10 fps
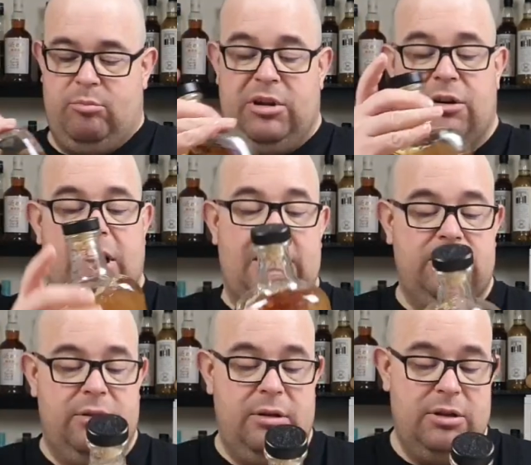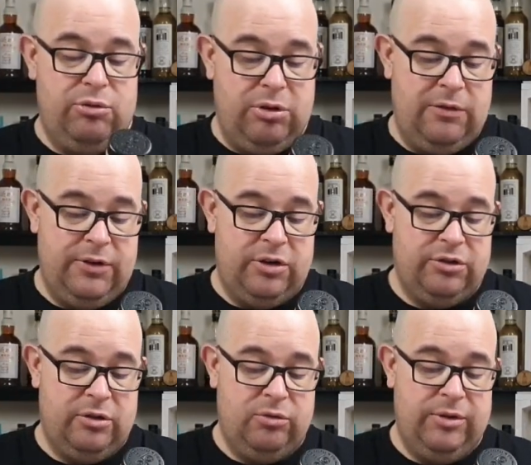Blair Athol, 12 years
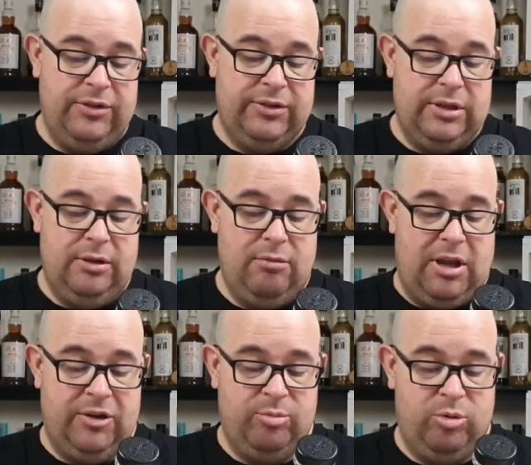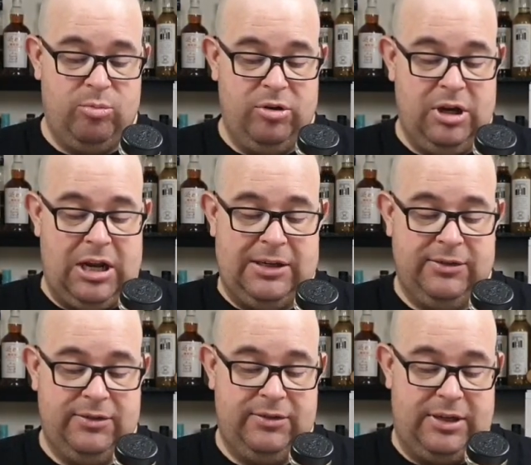old whiskey, ex-bourbon
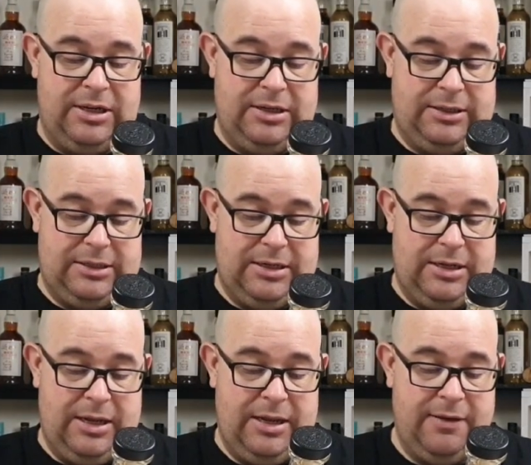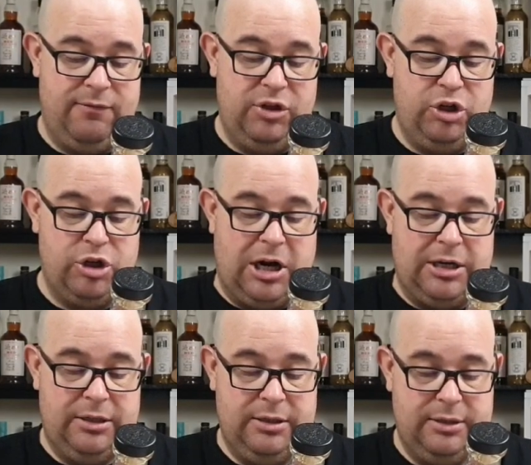casks and heavily
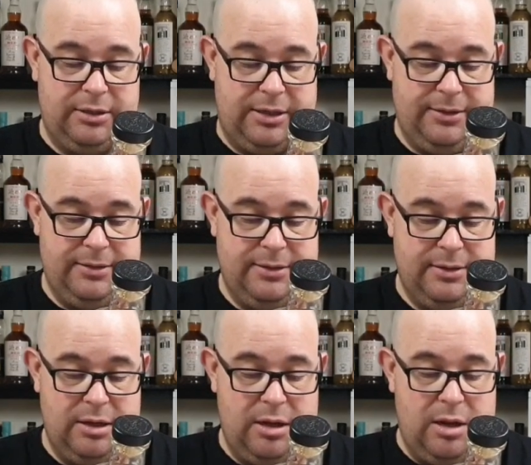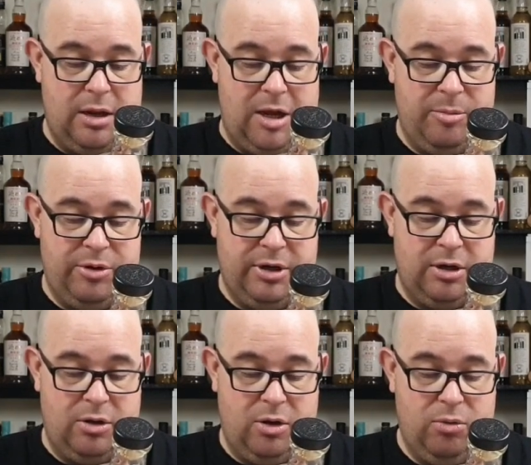charred, yeah,
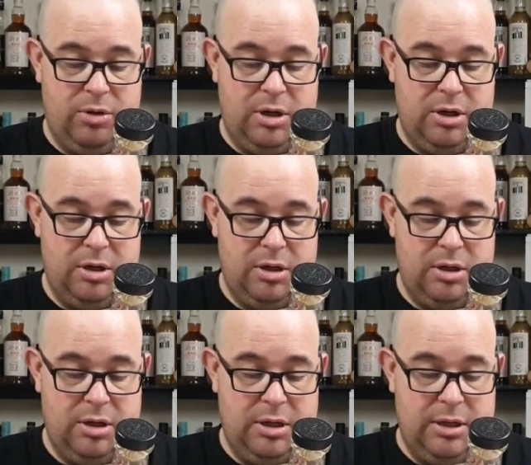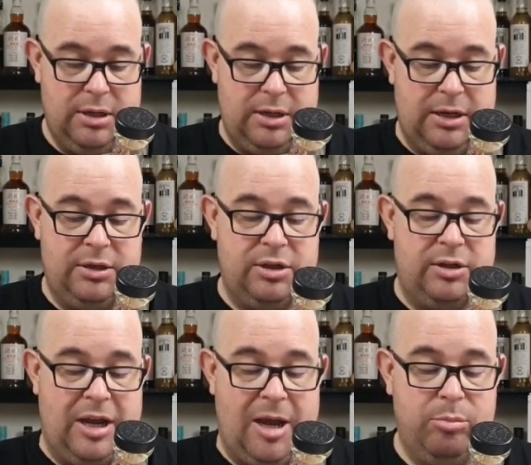American oak
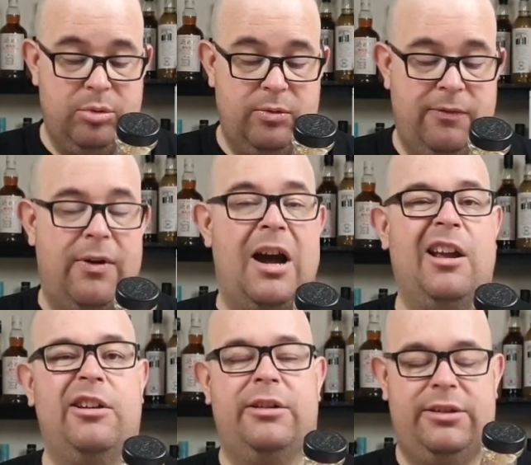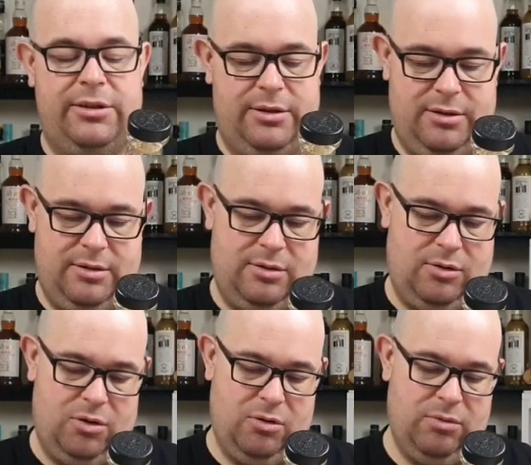and double fired
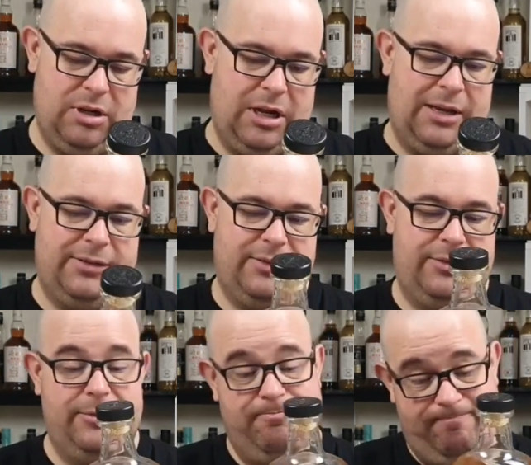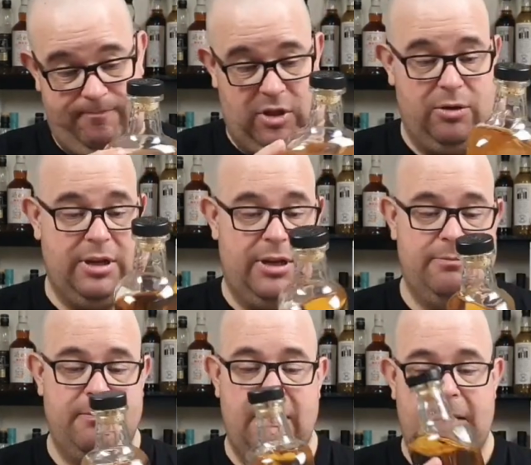oak casks. Okay,